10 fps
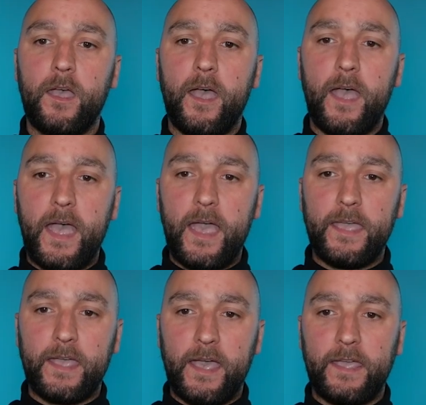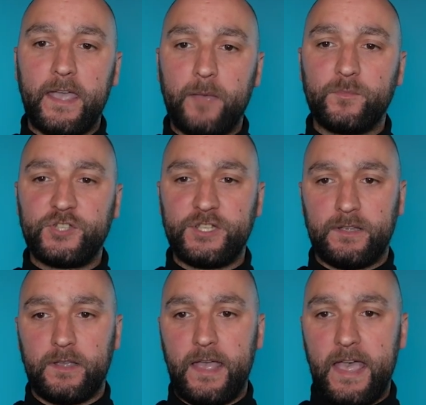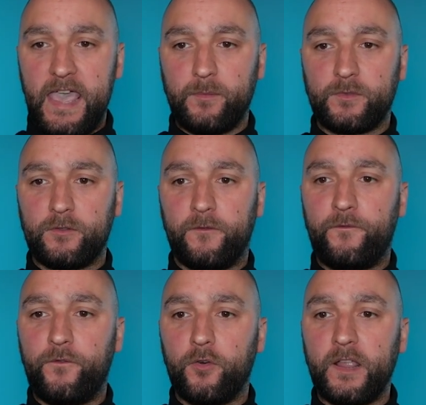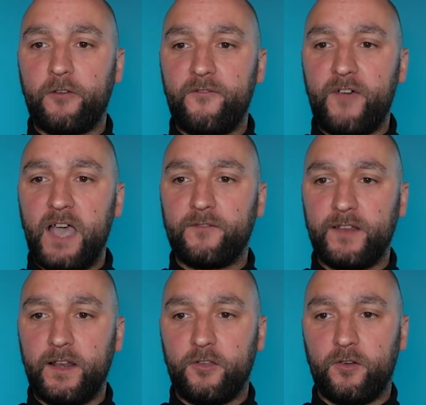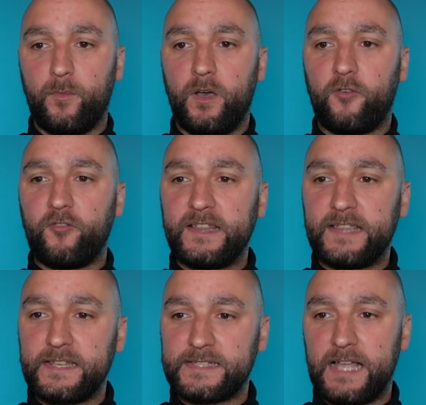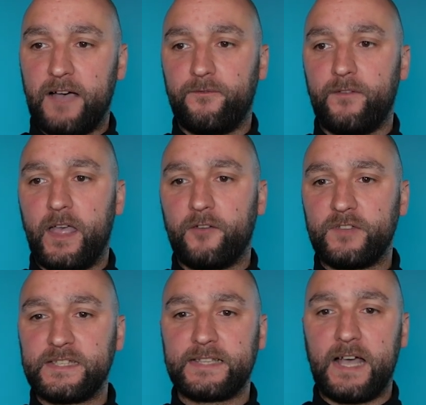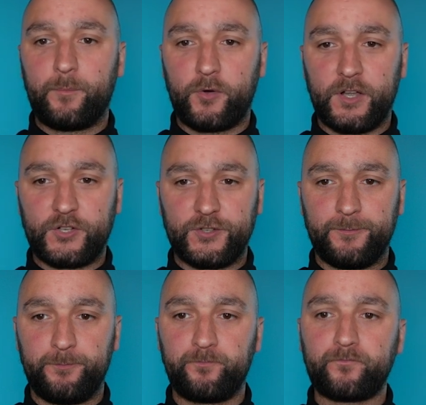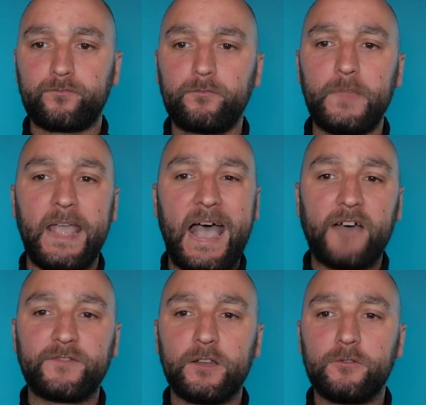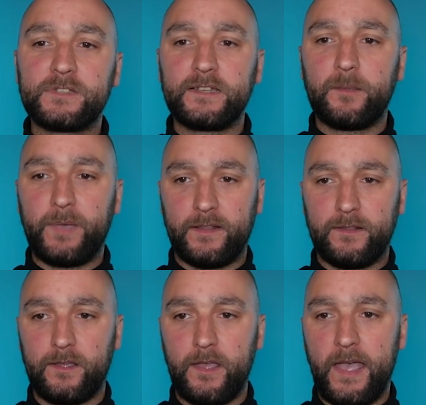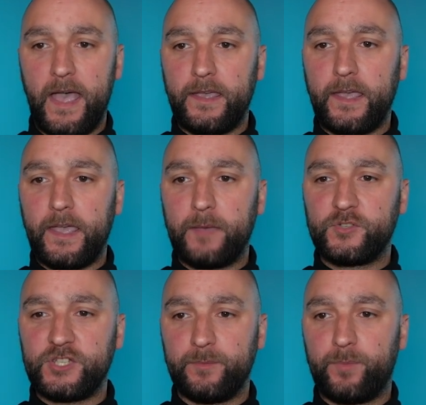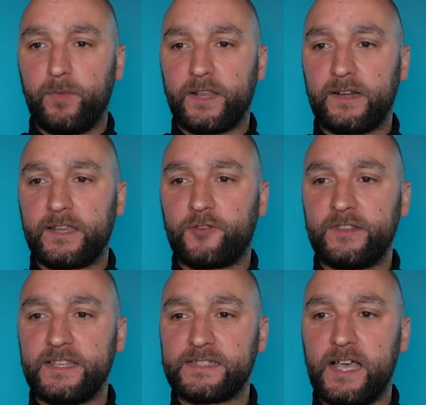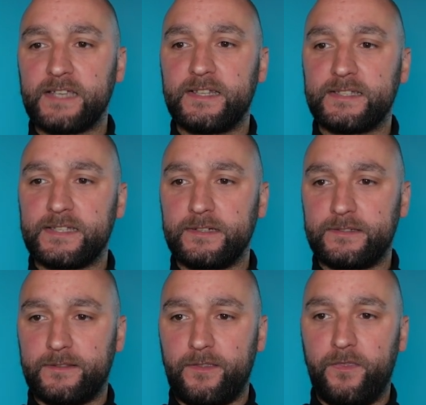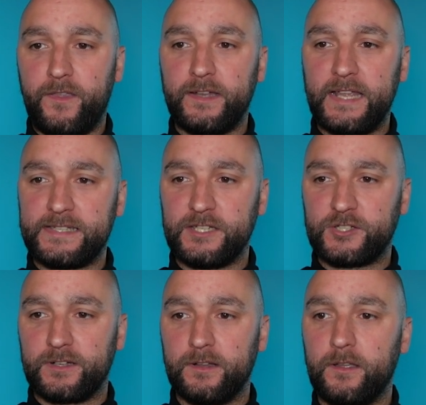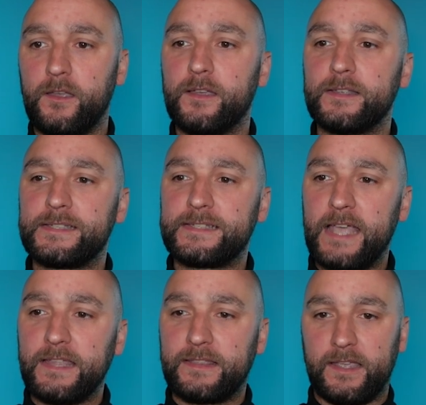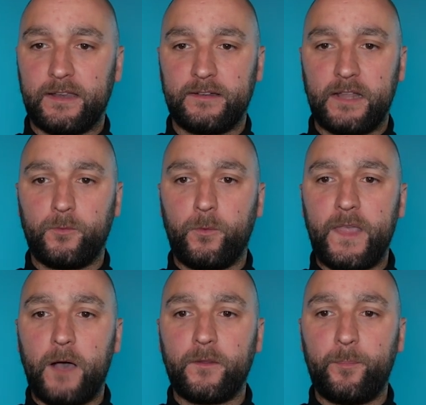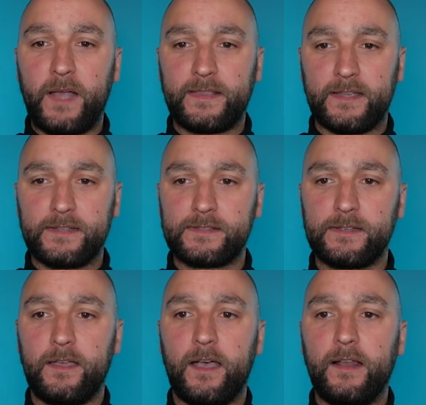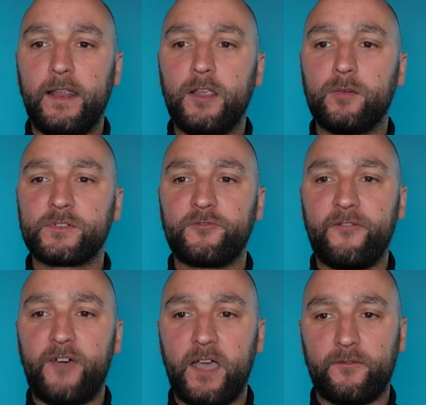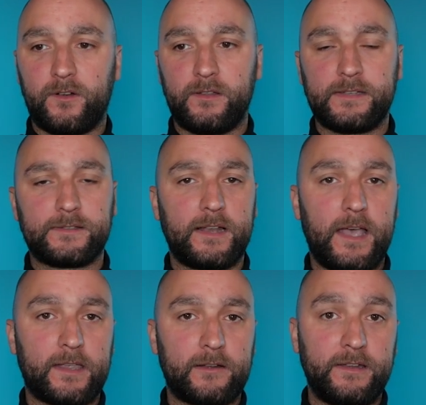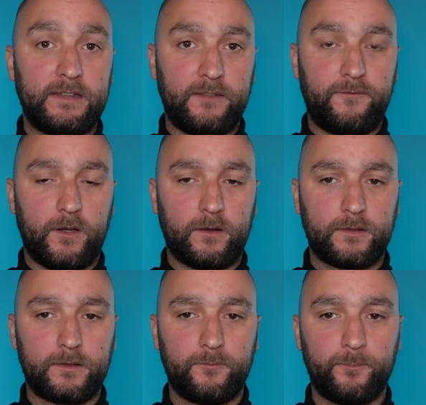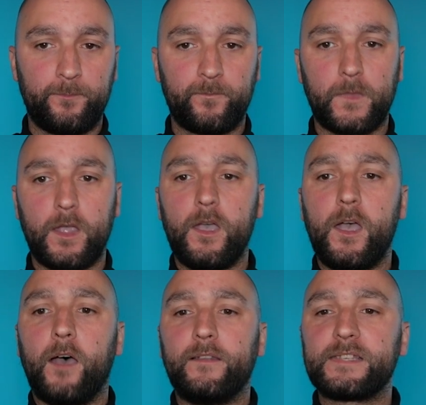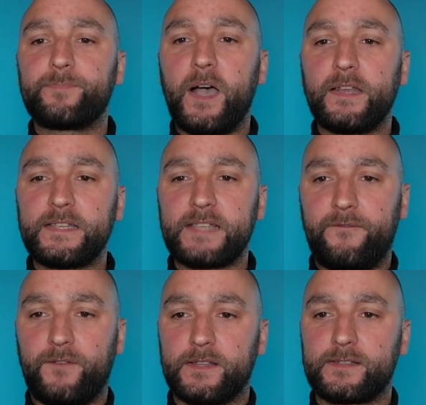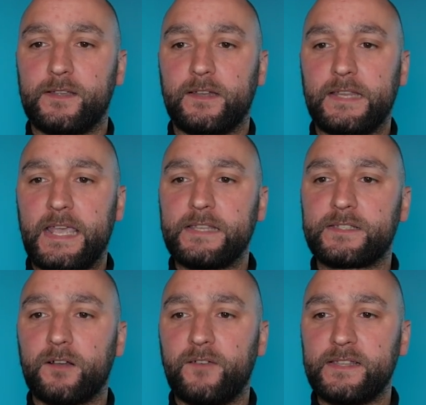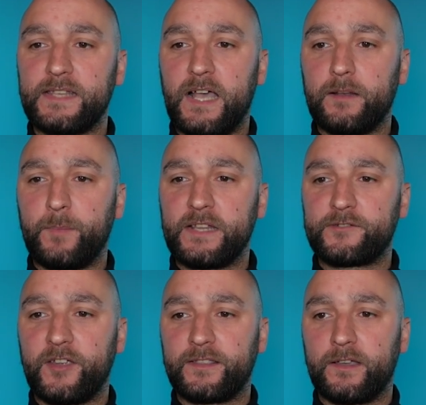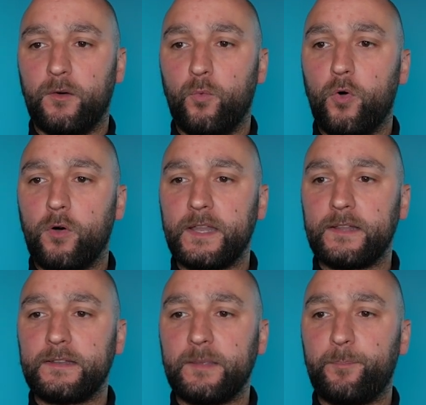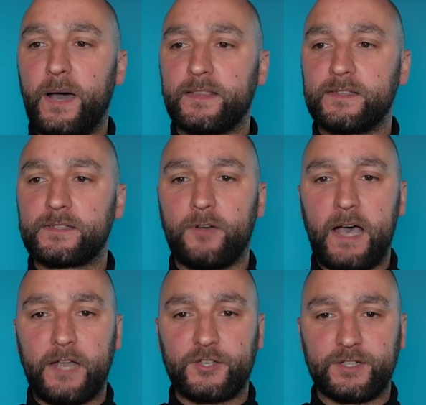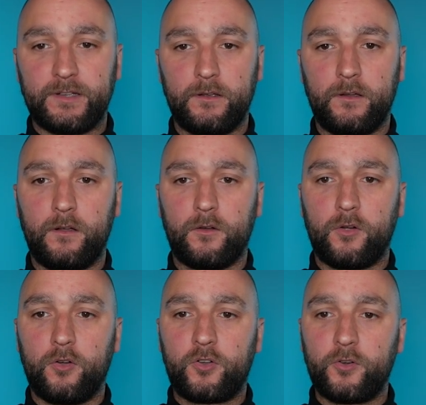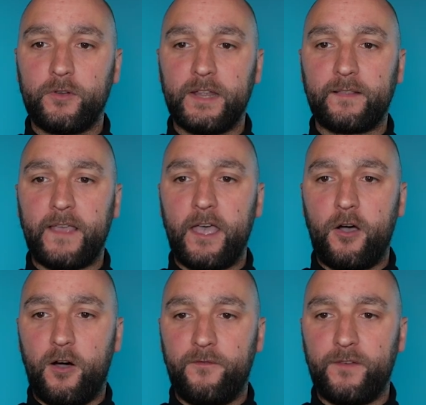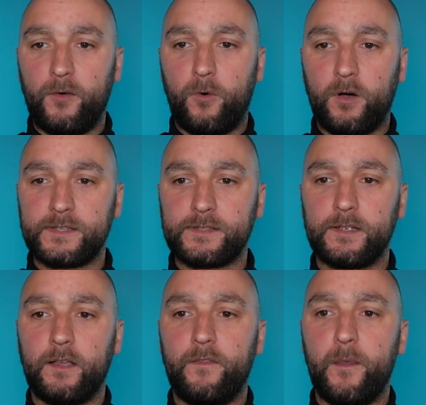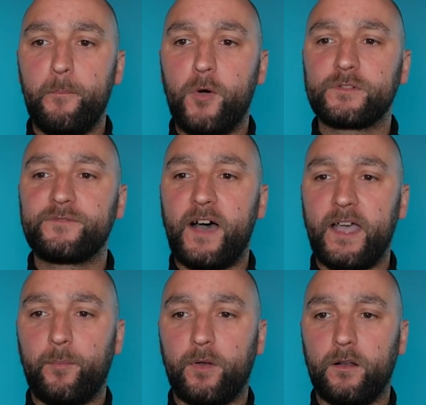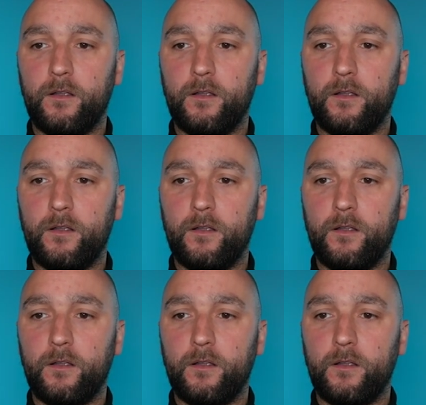AAMG aimed to fully revive Lilium, retain staff, and restart production. After losing the bid, AAMG publicly criticized the decision, stating that without the patents, Lilium's revival is likely defunct. Despite these efforts, the insolvency administrator awarded the patents to Archer, concluding their offer was the most viable